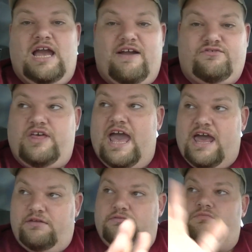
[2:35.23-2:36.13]
After
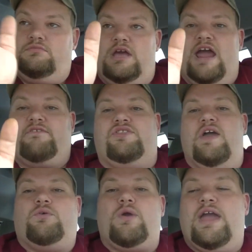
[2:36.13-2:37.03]
that,
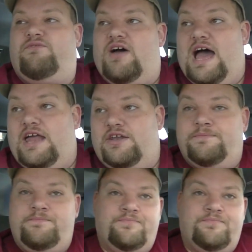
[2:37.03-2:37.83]
everything ran fine.